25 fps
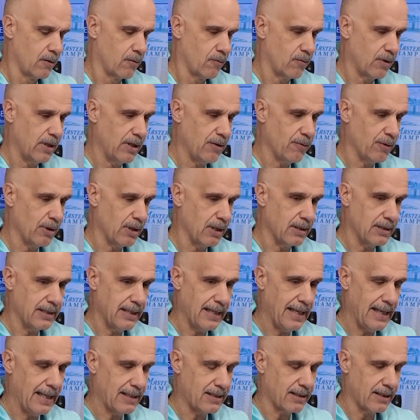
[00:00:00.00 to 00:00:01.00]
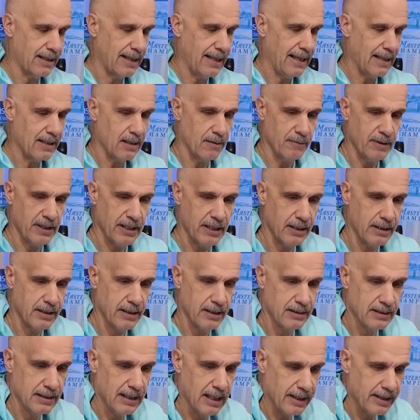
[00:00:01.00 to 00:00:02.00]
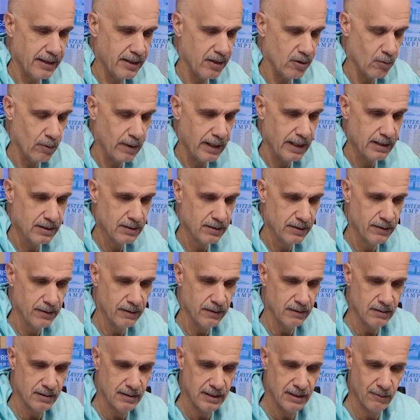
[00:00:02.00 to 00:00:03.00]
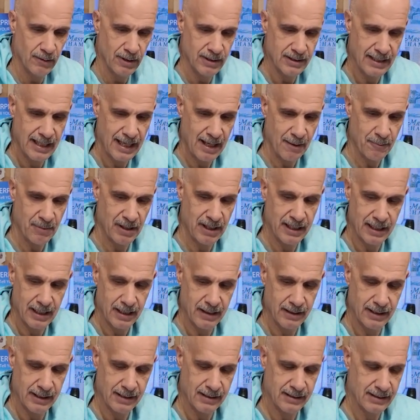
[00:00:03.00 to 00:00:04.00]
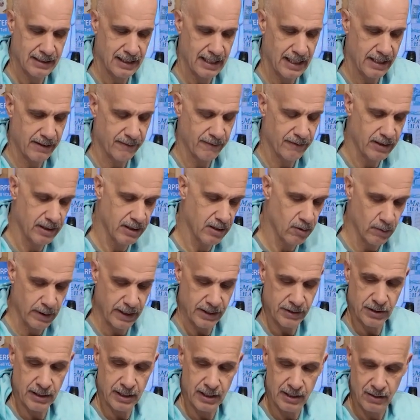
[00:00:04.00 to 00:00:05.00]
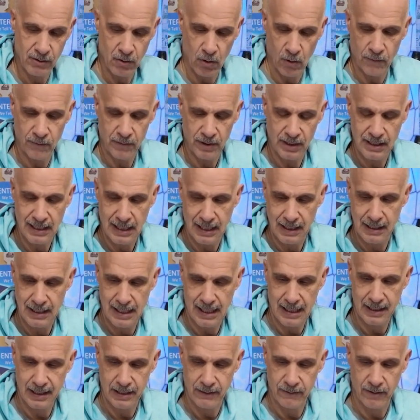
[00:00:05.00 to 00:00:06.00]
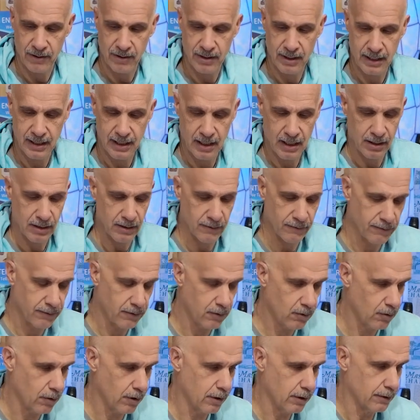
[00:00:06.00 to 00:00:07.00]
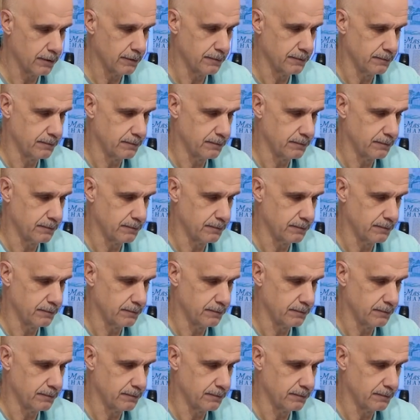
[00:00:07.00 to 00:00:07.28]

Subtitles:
We will attach that. Let me get this out of your way so you can see what's happening on this side of the equation and hopefully not knock everything onto the floor.